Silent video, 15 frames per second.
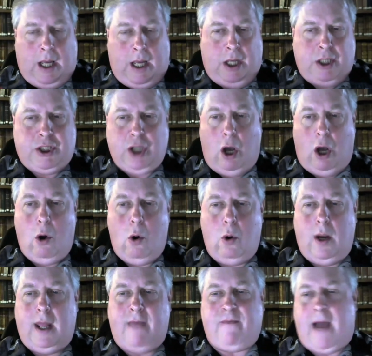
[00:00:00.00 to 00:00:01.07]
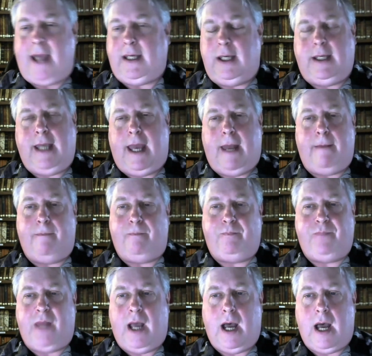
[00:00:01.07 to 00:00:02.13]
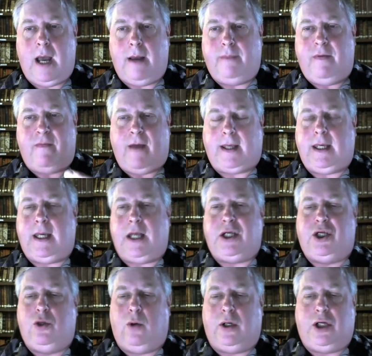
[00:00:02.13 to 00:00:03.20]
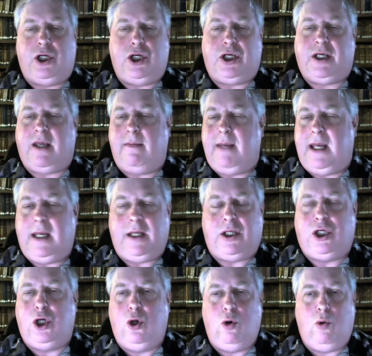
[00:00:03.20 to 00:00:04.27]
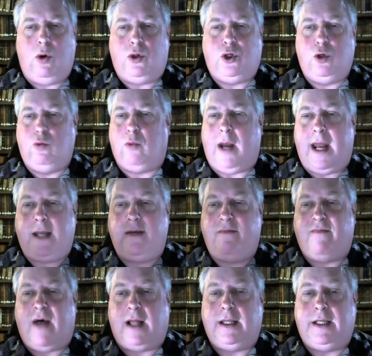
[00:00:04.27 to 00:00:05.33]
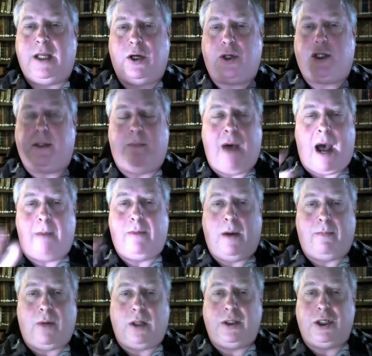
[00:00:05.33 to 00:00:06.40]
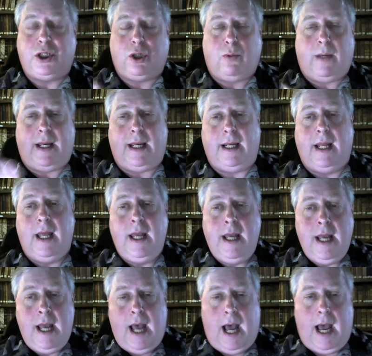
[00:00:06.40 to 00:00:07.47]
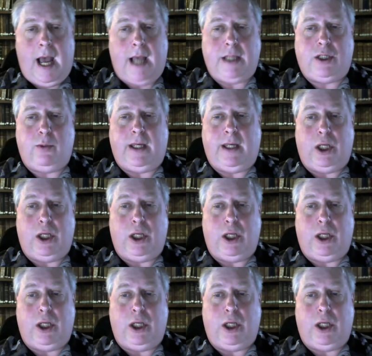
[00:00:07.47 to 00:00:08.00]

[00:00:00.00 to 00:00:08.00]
So if I could get Stuart to just give me two random volunteers to pop up on the screen, so we could